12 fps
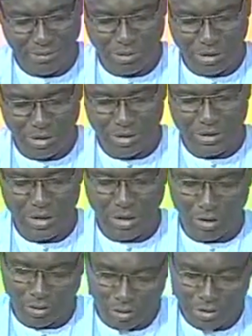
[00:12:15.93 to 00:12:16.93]
because
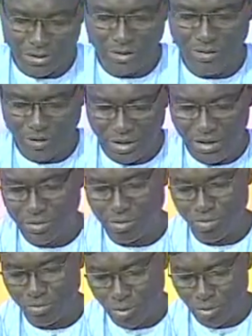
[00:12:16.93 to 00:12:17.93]
crossing these
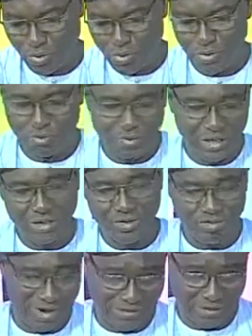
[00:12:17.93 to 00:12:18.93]
roads
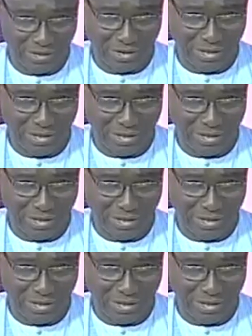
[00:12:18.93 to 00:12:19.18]
brings traffic.